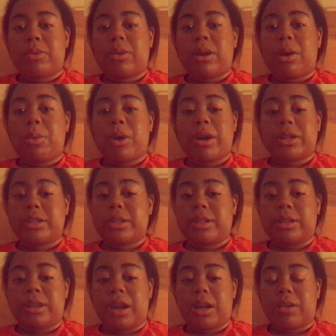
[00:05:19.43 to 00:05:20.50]
I, I watched the
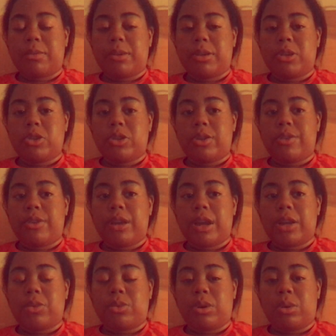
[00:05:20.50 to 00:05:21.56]
documentary. If you
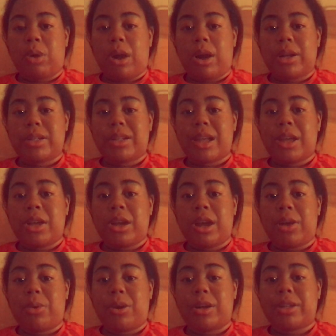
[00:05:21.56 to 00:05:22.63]
guys want to watch that, you gotta
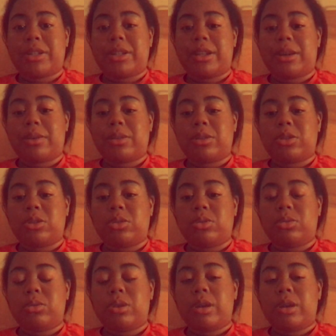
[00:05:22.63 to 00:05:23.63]
watch that too.